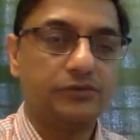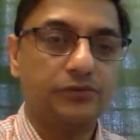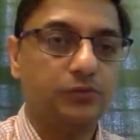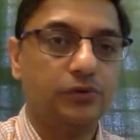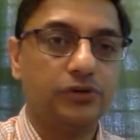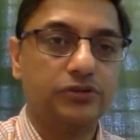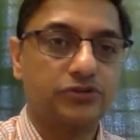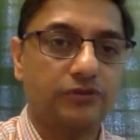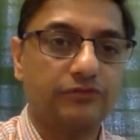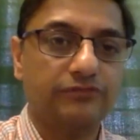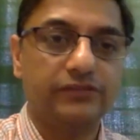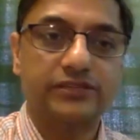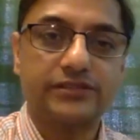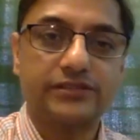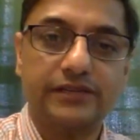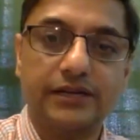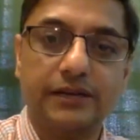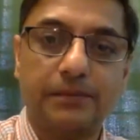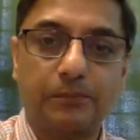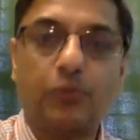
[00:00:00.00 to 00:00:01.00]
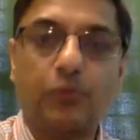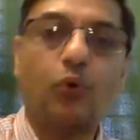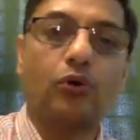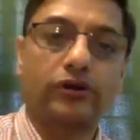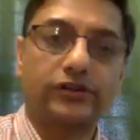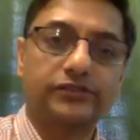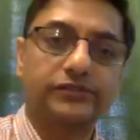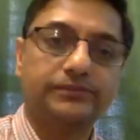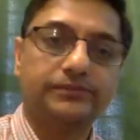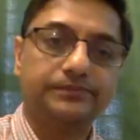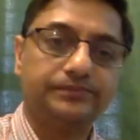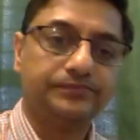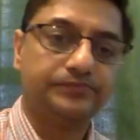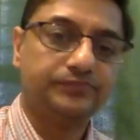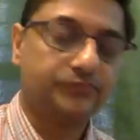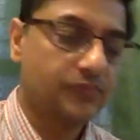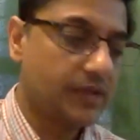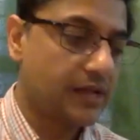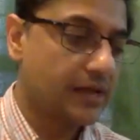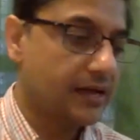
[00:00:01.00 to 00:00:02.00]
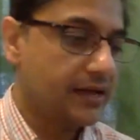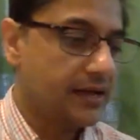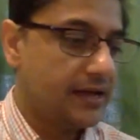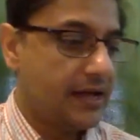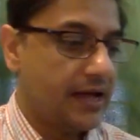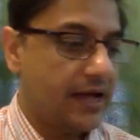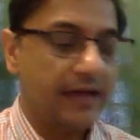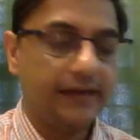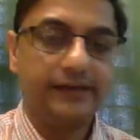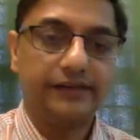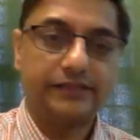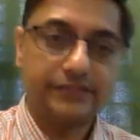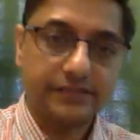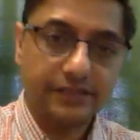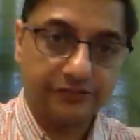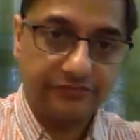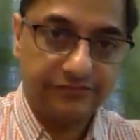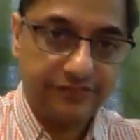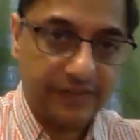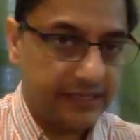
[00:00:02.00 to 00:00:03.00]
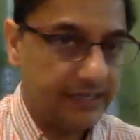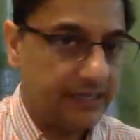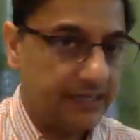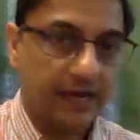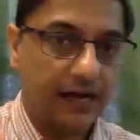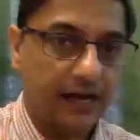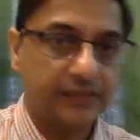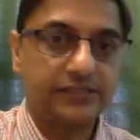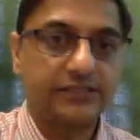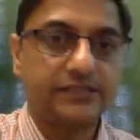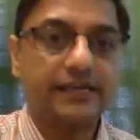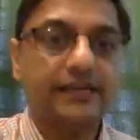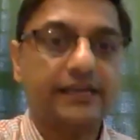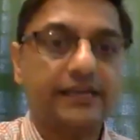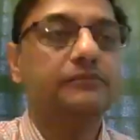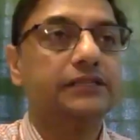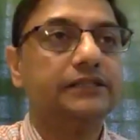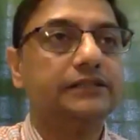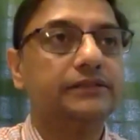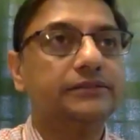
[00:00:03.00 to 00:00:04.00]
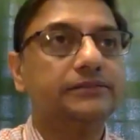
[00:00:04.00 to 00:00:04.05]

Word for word: was obviously a port. And it is a very large settlement.